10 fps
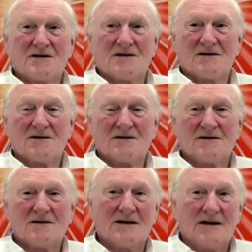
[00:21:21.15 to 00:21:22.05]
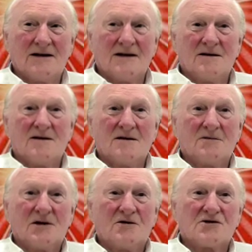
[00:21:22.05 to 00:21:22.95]
So,
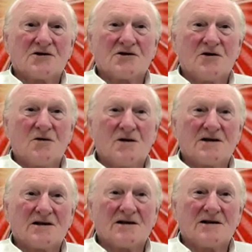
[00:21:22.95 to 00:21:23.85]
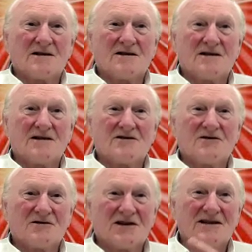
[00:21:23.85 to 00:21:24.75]
because the soul it's
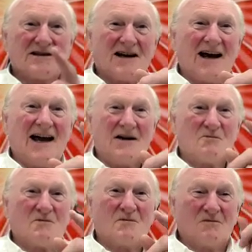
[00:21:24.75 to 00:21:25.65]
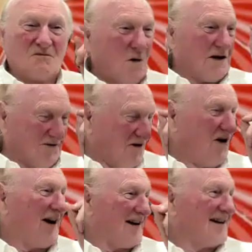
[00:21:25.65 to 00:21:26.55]
not just a point of
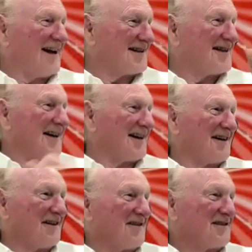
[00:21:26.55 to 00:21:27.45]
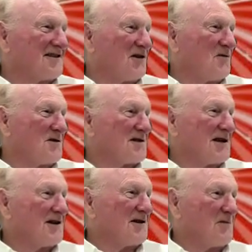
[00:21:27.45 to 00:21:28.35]
light and that's it, you know. Soul is
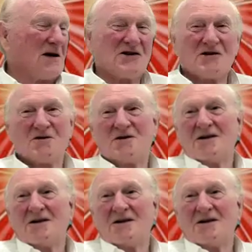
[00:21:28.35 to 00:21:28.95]
interdimensional.